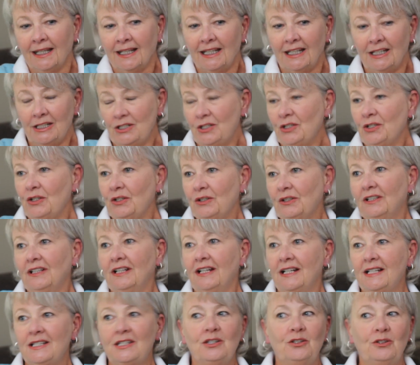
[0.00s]

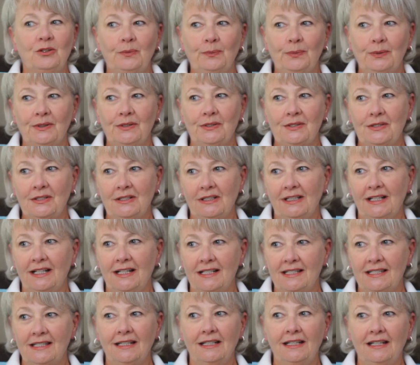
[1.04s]
internalize it or
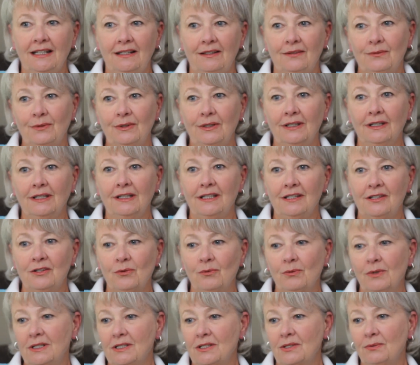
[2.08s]
personalize it, and really the
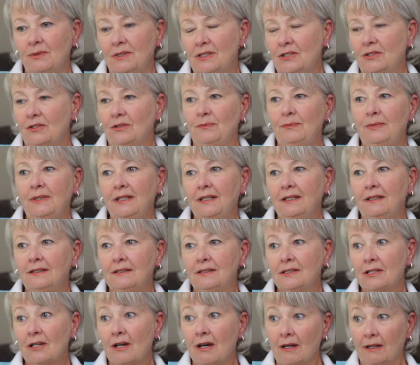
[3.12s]
ones we should be
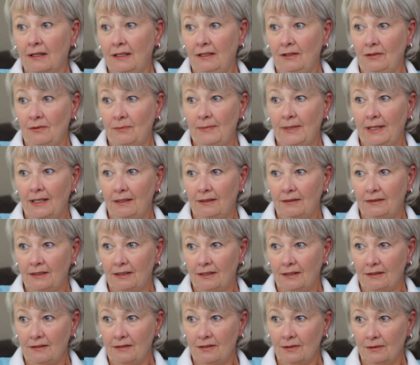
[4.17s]
talking about
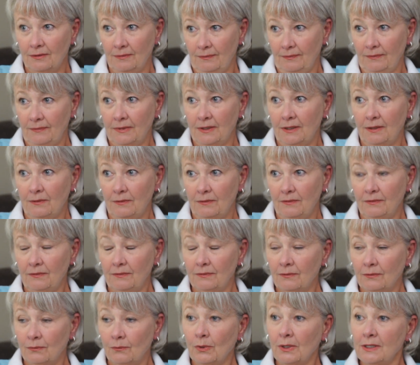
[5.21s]
are the
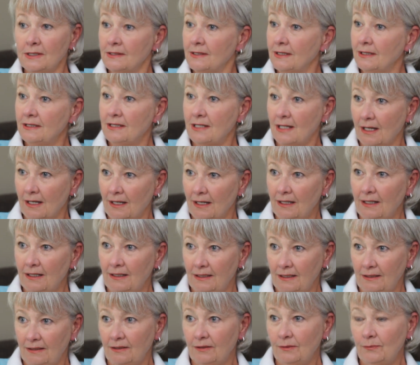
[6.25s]
ones that died
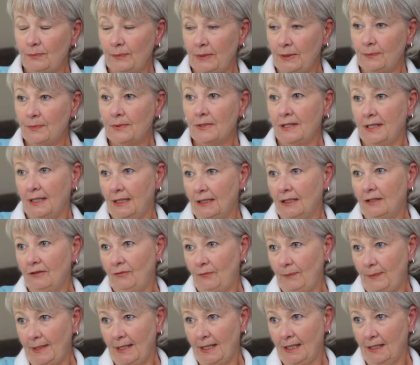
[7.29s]
and the people they
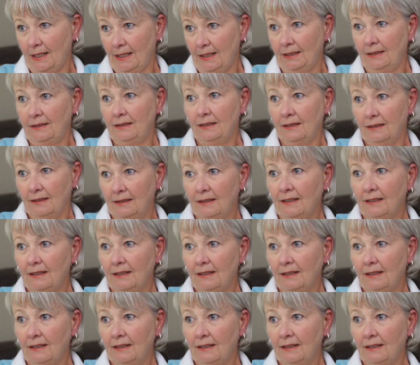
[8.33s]
left behind,